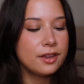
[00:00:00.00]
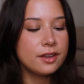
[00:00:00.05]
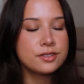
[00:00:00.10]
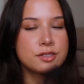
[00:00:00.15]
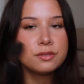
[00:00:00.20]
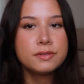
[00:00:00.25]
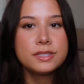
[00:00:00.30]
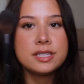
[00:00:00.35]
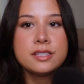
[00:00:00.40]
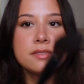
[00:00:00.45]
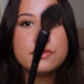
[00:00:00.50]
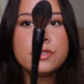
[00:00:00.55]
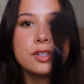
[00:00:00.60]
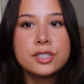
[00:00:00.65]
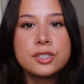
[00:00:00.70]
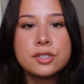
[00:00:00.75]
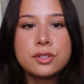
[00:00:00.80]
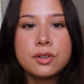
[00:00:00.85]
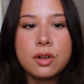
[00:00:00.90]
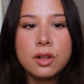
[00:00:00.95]
So this is
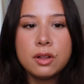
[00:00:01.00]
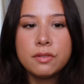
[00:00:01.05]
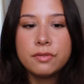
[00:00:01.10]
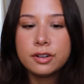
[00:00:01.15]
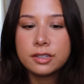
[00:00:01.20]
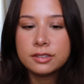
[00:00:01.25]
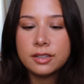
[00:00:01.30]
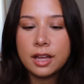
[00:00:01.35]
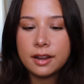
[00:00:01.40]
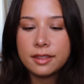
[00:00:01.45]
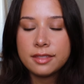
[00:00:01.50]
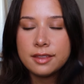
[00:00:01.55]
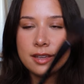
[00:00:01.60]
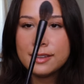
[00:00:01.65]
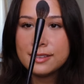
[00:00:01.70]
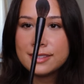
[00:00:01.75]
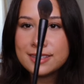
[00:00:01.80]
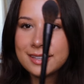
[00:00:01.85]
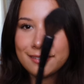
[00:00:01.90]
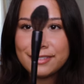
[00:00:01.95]
versatile for a lot of
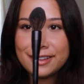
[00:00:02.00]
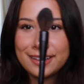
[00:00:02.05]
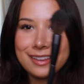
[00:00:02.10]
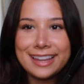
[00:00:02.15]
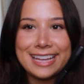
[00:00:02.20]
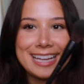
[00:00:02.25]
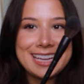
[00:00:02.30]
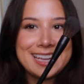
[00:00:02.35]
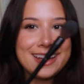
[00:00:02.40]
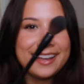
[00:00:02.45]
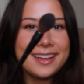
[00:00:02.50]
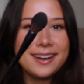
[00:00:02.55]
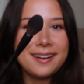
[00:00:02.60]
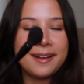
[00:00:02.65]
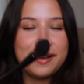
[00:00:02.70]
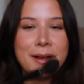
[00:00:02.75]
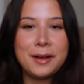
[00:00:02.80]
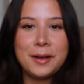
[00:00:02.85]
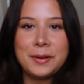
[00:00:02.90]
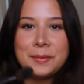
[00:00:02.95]
things. I really like it.
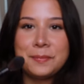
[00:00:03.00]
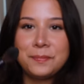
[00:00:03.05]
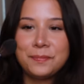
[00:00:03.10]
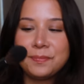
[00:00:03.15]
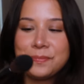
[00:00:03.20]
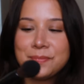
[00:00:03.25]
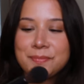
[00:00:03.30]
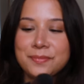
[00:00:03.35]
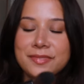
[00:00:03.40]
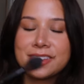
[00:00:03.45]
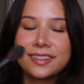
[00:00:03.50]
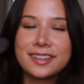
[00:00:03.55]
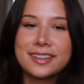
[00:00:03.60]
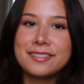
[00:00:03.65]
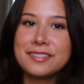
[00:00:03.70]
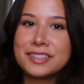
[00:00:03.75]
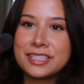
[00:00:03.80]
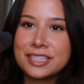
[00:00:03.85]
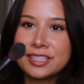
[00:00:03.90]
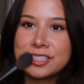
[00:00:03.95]
Um,
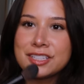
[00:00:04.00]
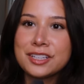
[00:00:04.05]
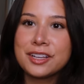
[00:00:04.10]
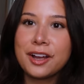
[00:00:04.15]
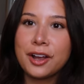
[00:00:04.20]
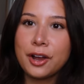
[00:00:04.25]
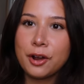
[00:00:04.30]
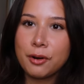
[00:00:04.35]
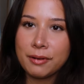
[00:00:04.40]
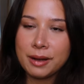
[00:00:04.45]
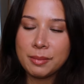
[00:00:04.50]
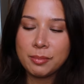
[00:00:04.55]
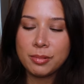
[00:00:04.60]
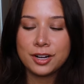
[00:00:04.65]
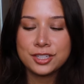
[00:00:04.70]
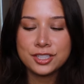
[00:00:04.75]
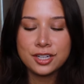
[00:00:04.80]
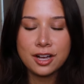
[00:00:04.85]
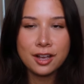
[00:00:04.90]
this is a great brush.